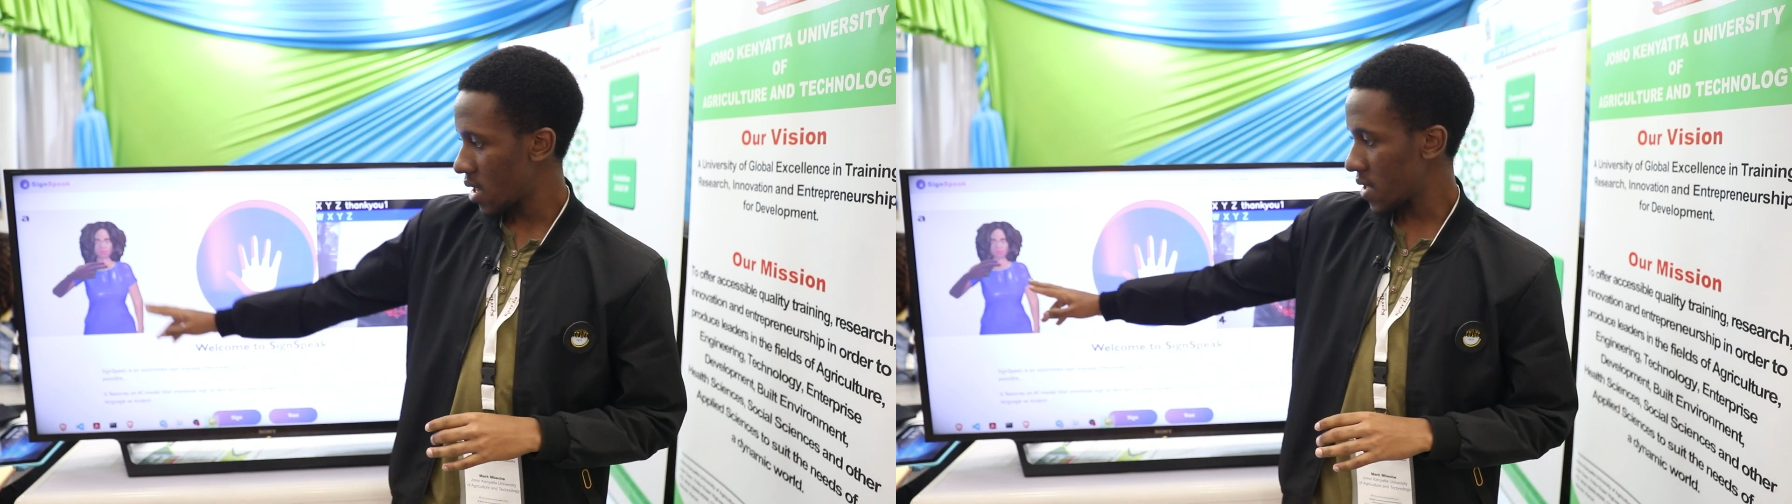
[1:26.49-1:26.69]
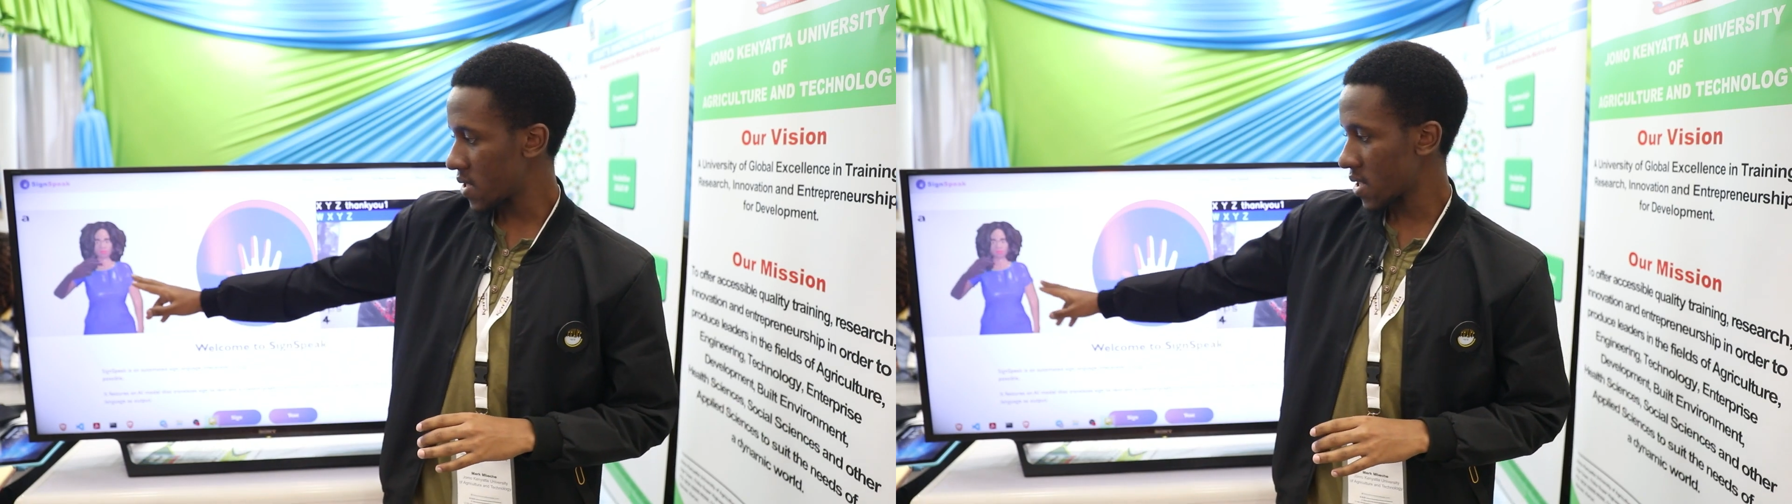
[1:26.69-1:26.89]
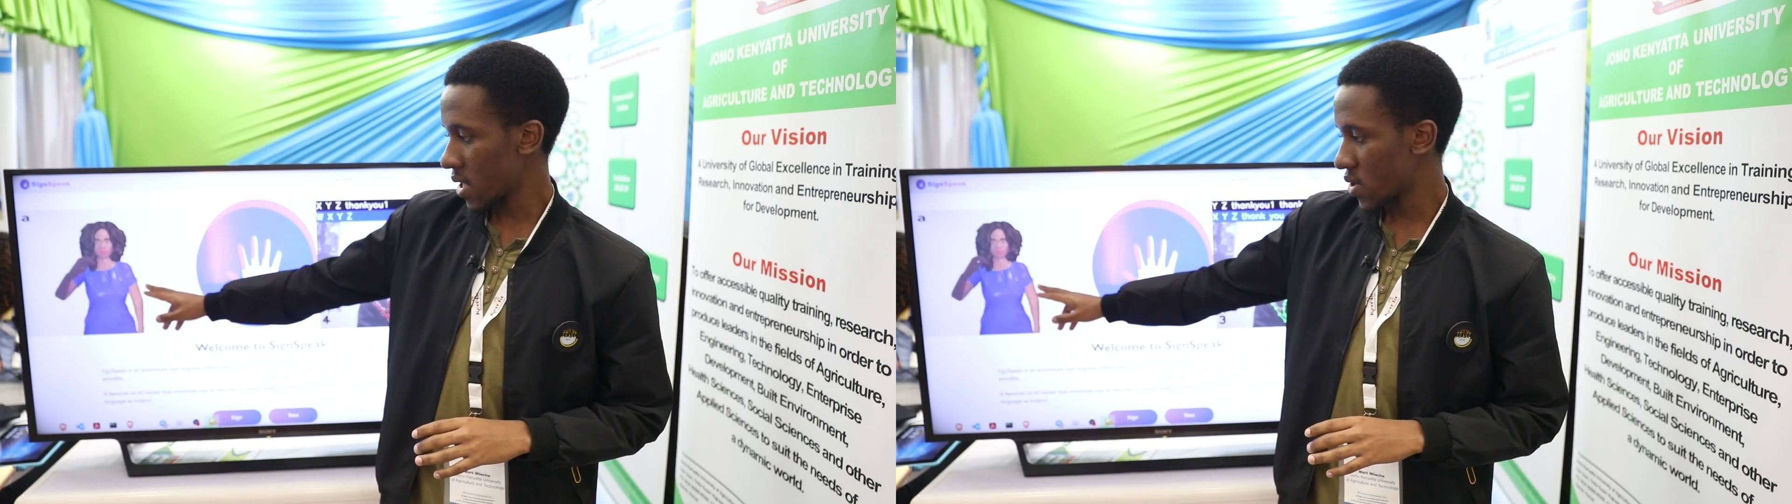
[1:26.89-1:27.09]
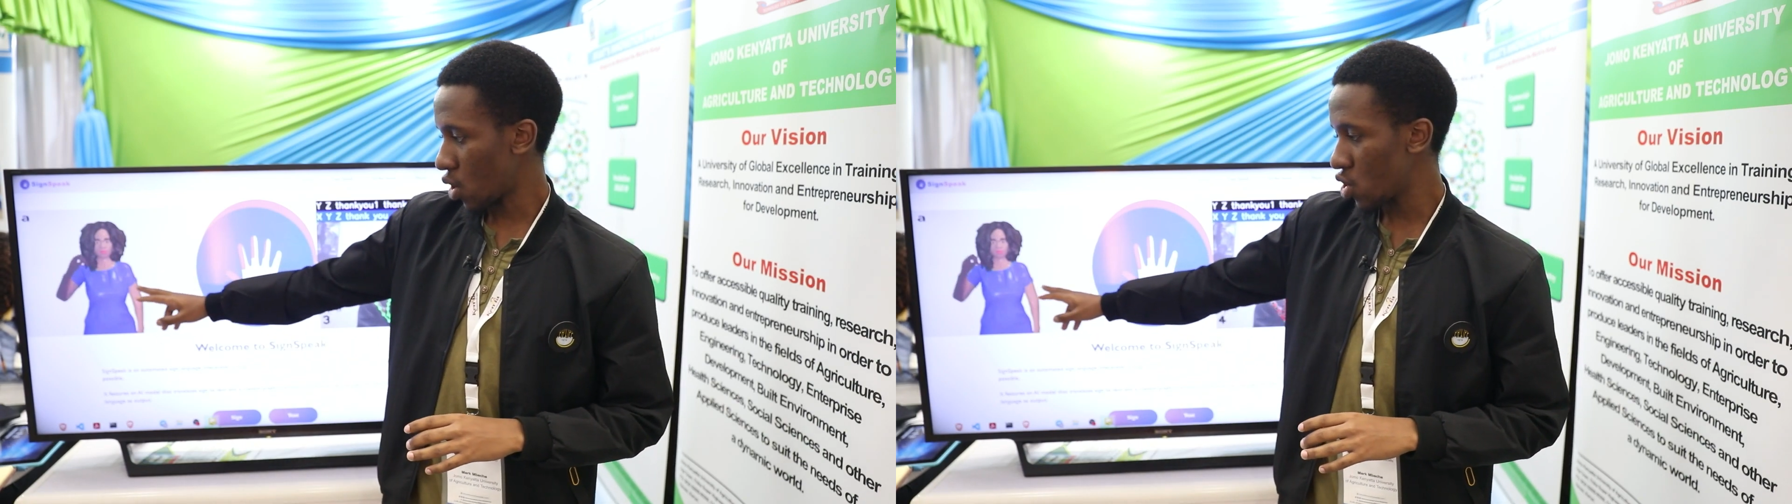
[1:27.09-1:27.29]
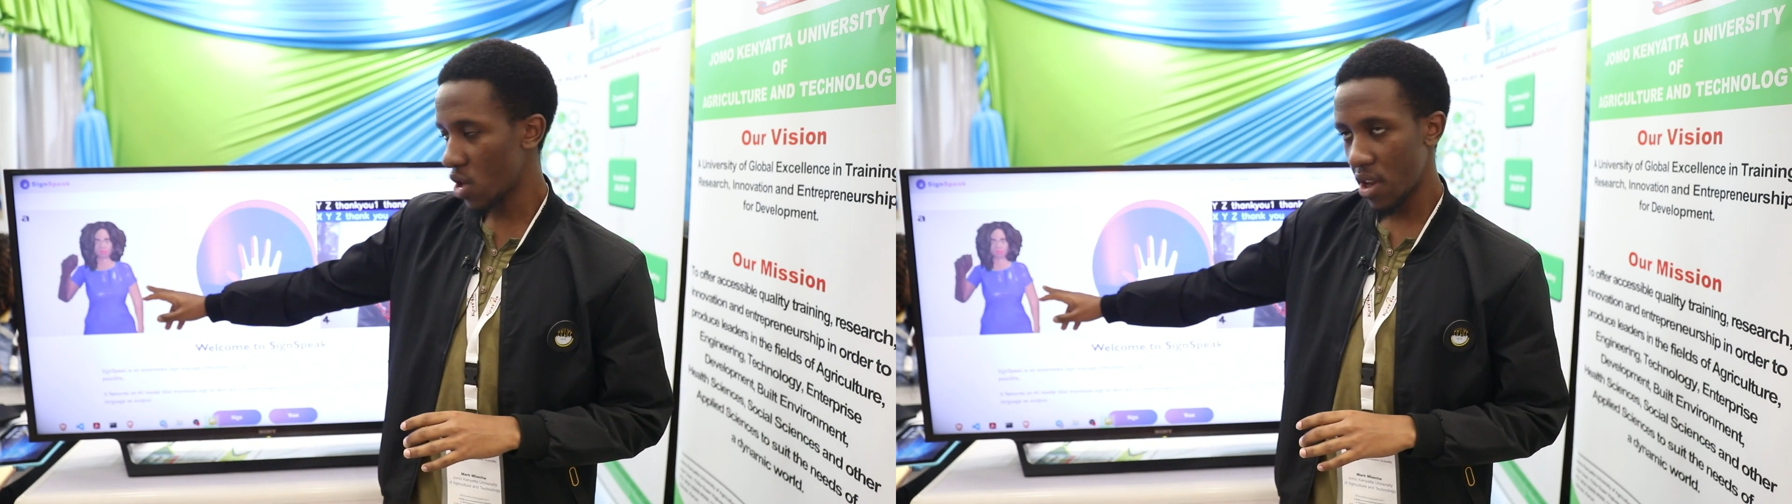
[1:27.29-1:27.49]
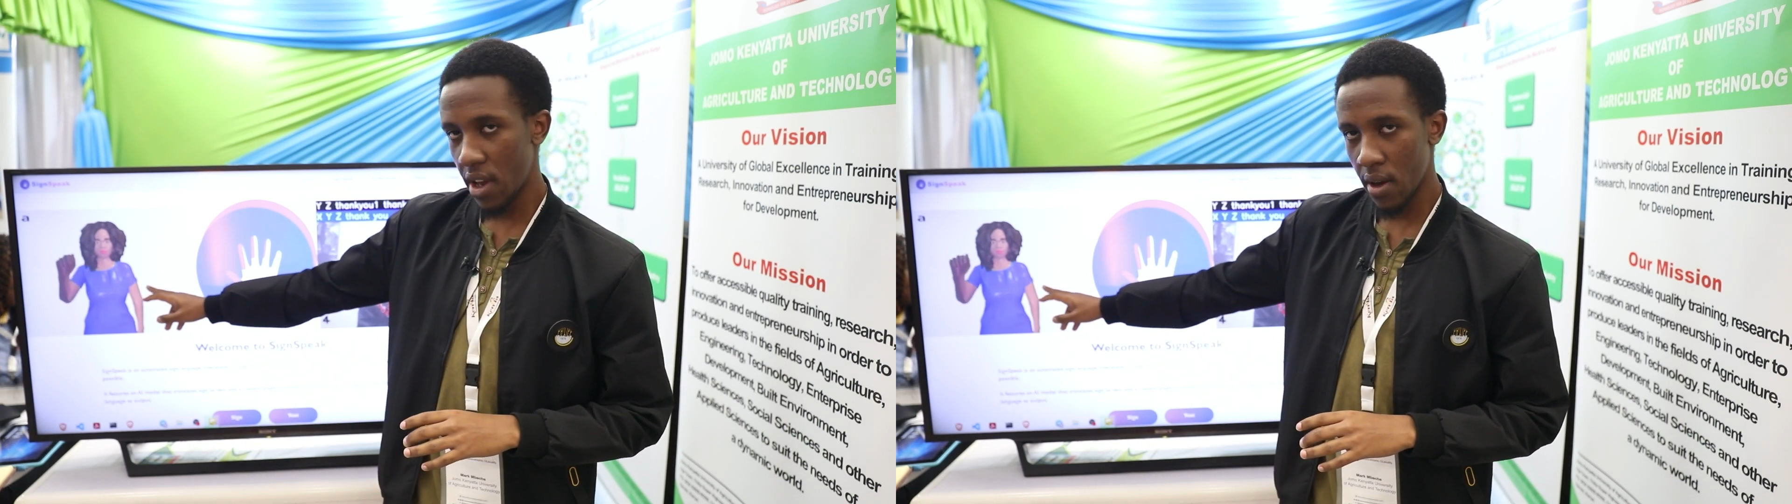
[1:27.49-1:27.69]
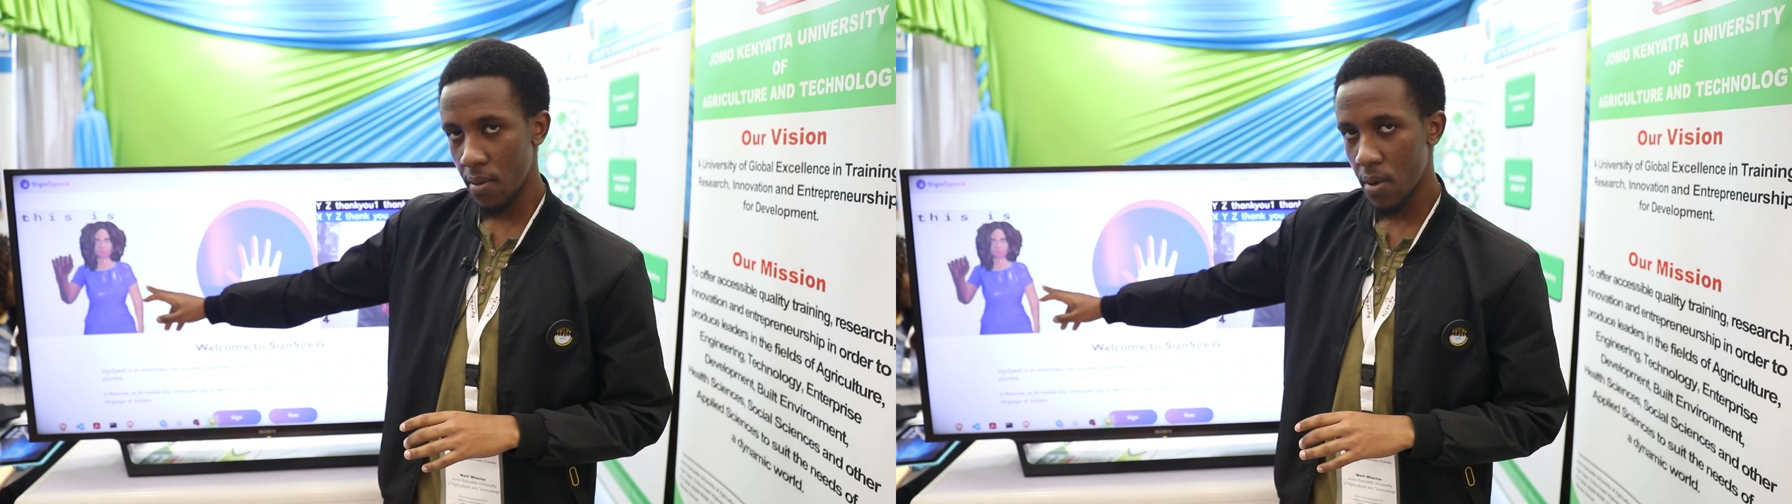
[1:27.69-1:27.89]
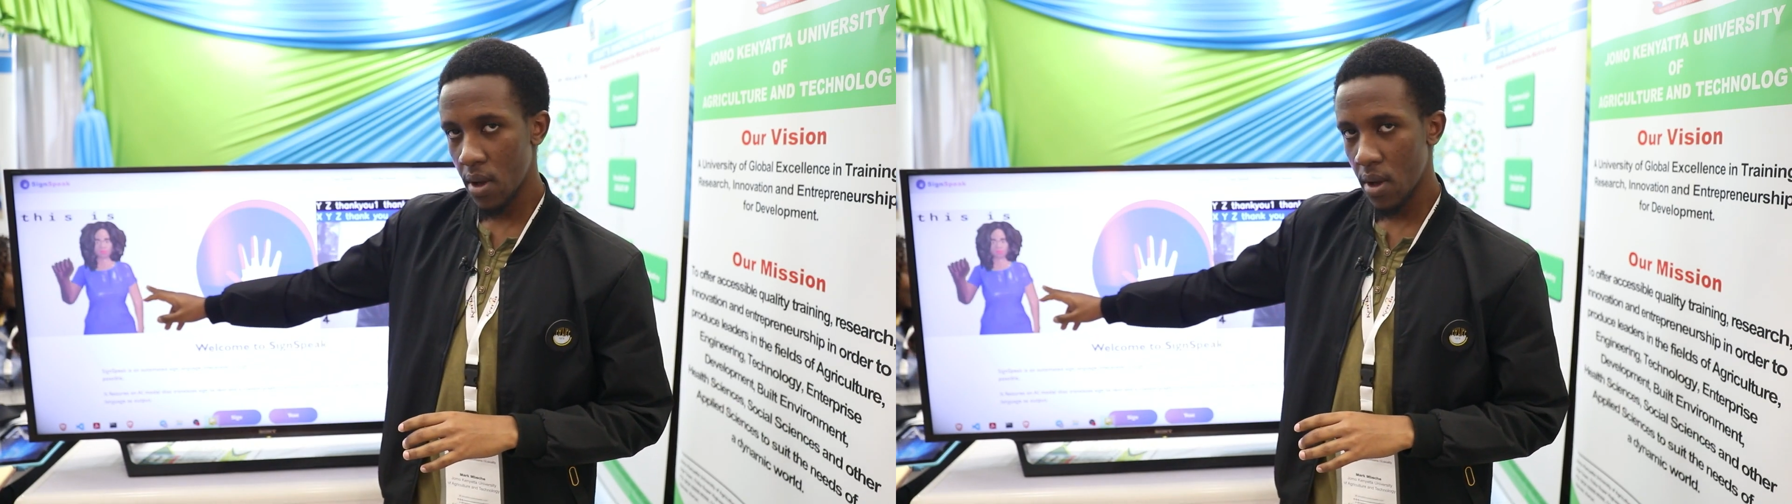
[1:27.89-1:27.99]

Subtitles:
this is a solution here.